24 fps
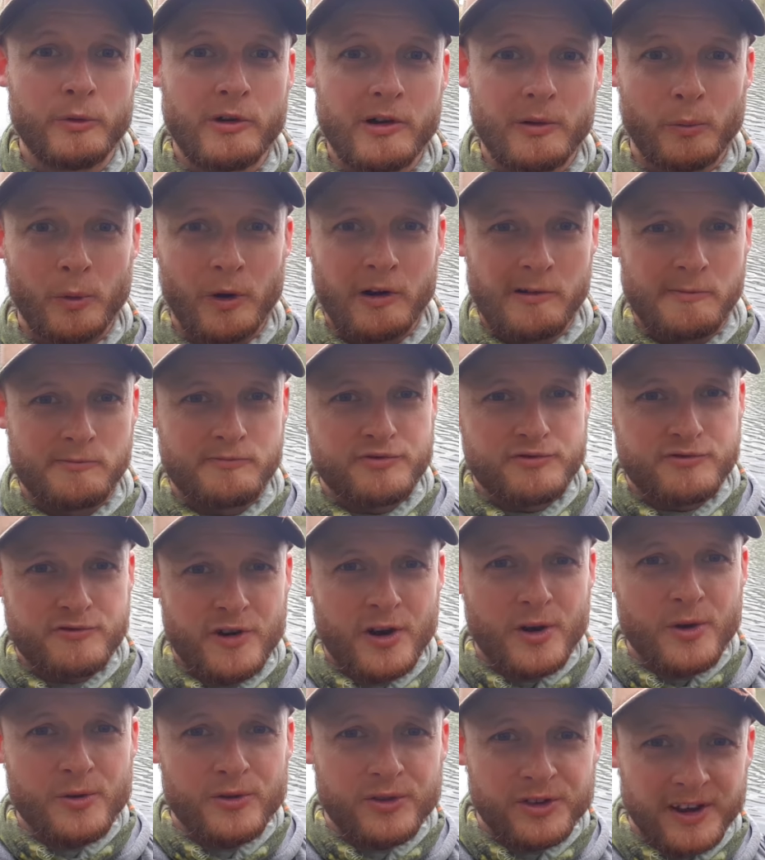We're, we're
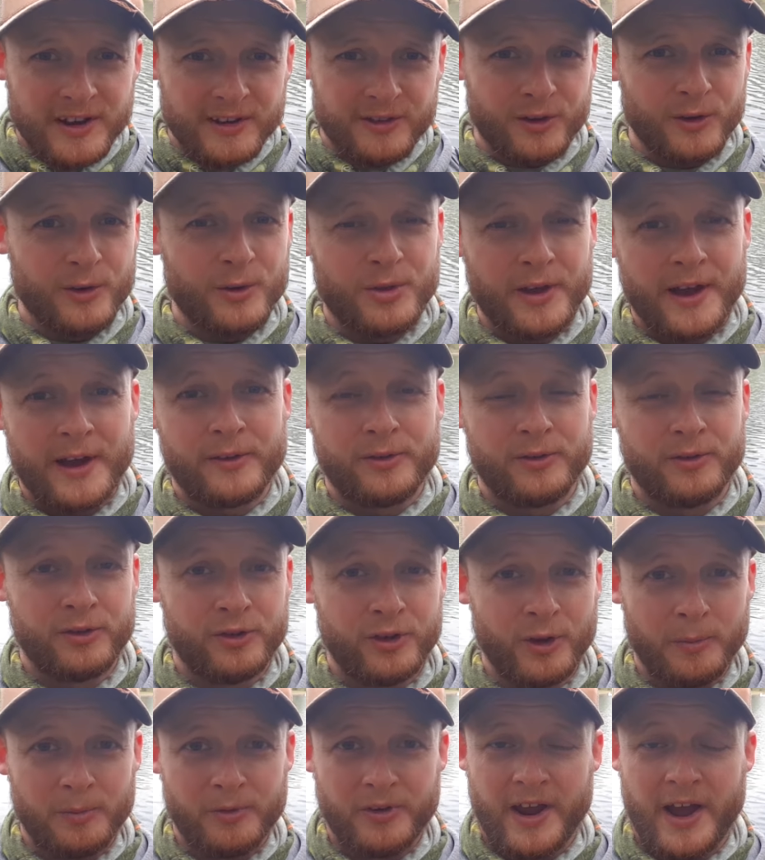approaching 2,000
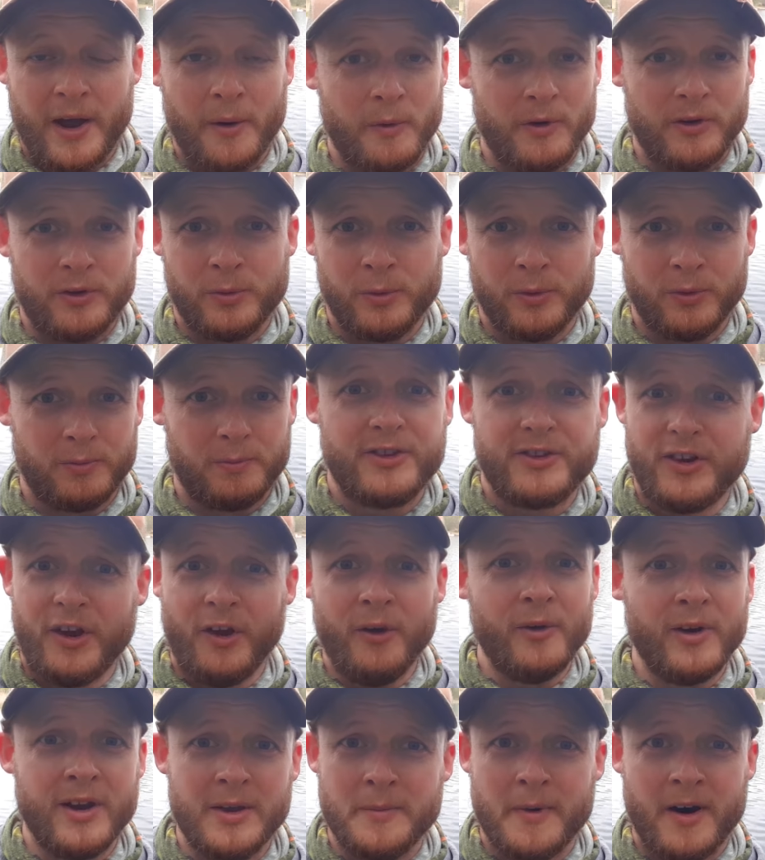subs now, which was
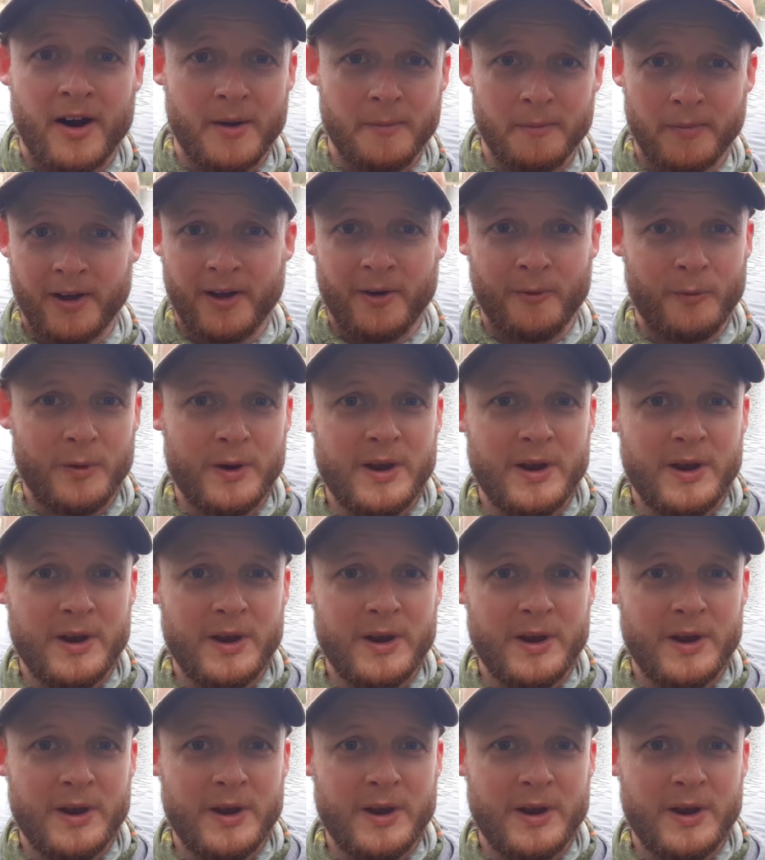totally mind blowing.